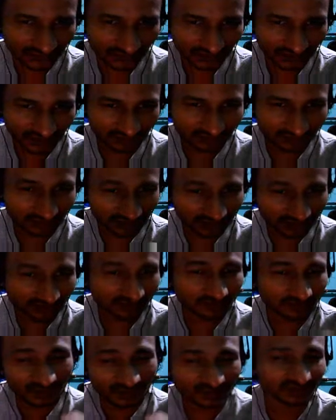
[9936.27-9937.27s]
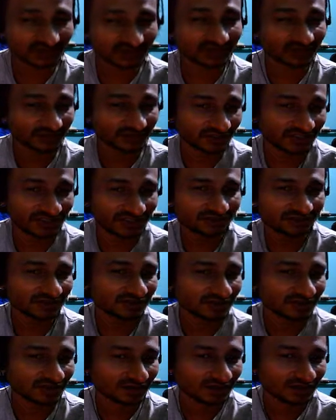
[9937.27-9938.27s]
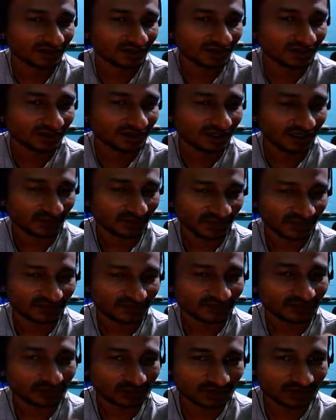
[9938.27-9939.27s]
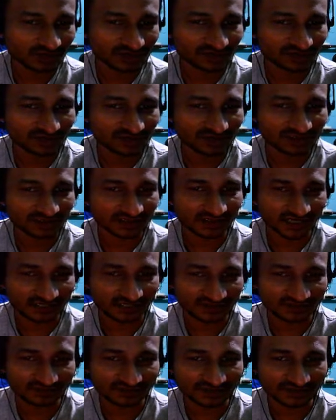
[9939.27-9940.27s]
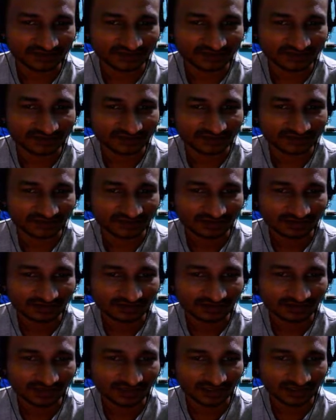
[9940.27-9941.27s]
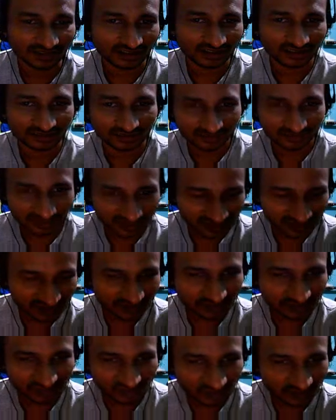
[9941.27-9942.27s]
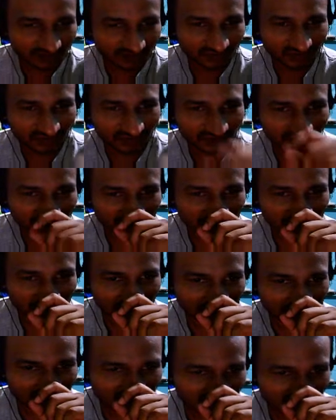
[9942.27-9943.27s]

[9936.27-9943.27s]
And on your computer screen, a bit of code is going to activate. And you're going to see some code running across.